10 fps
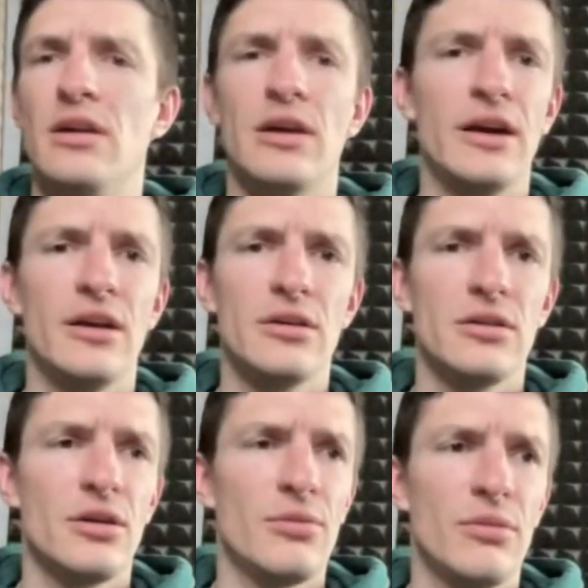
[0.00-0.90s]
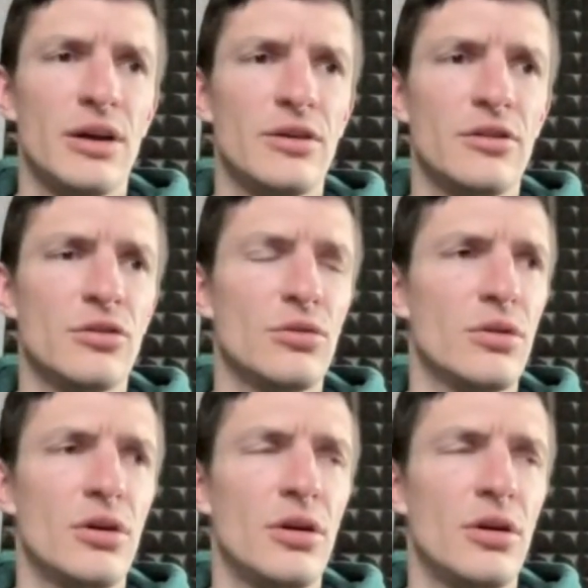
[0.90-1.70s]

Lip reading: like I don't know,